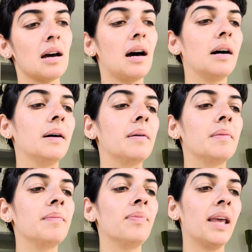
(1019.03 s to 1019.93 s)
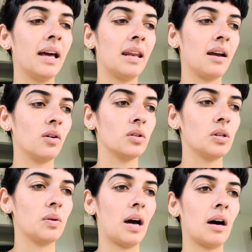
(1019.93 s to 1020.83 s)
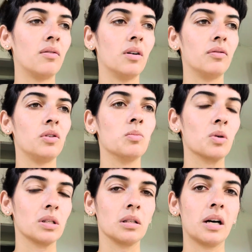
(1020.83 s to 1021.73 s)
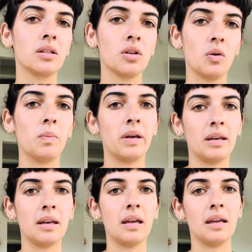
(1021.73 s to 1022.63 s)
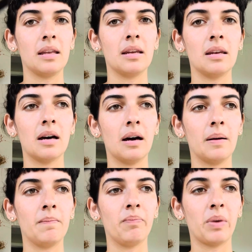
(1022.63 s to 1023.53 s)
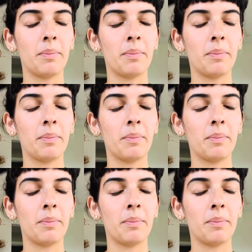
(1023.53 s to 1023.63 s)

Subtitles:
And I also have a few more slots open in my